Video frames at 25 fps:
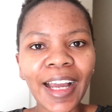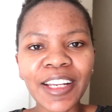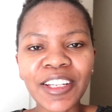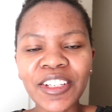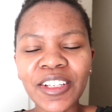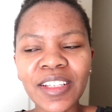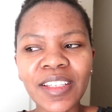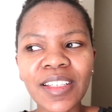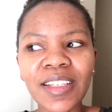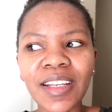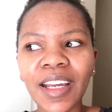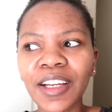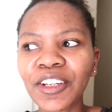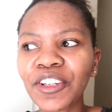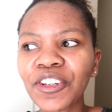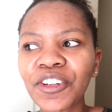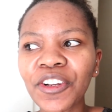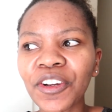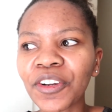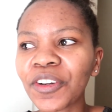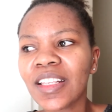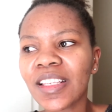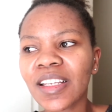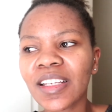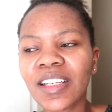I don't
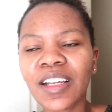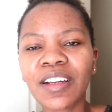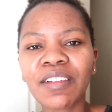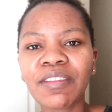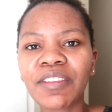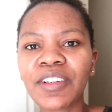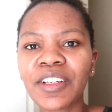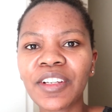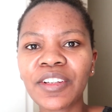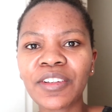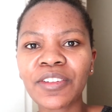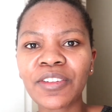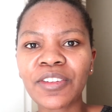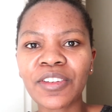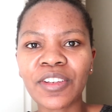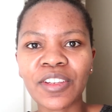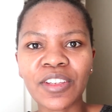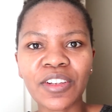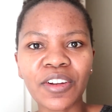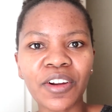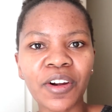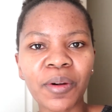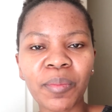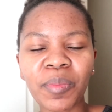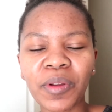know. Sit down videos
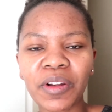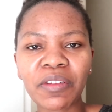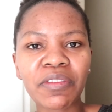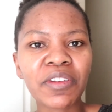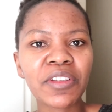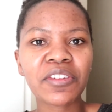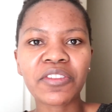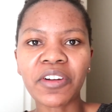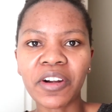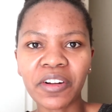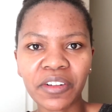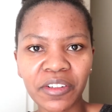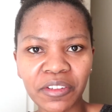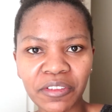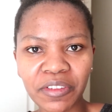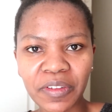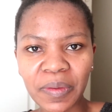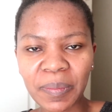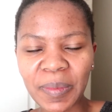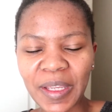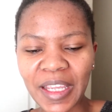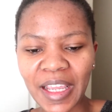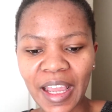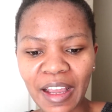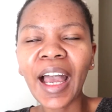just are a bit of a struggle
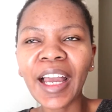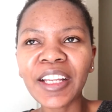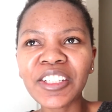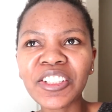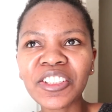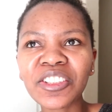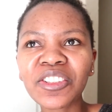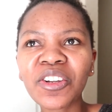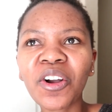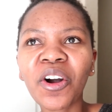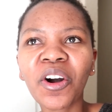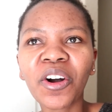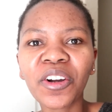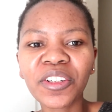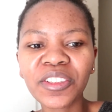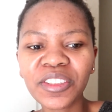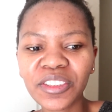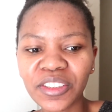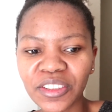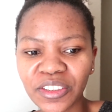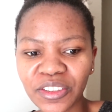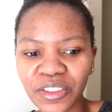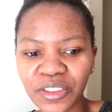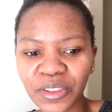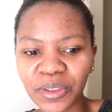for me. I just
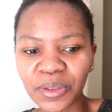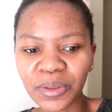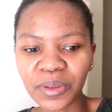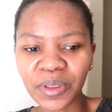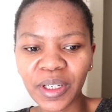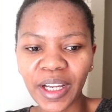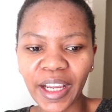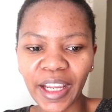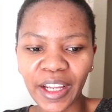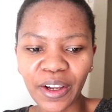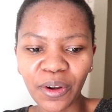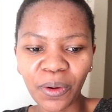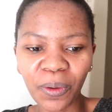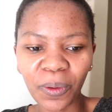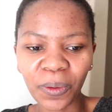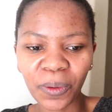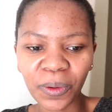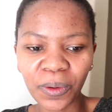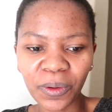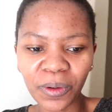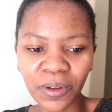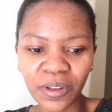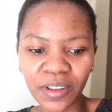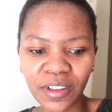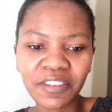can't do a
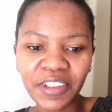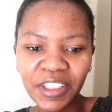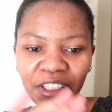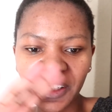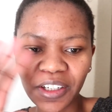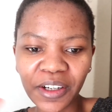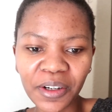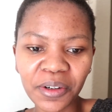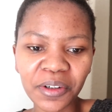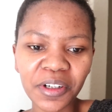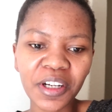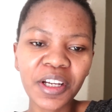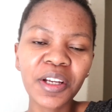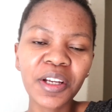whole video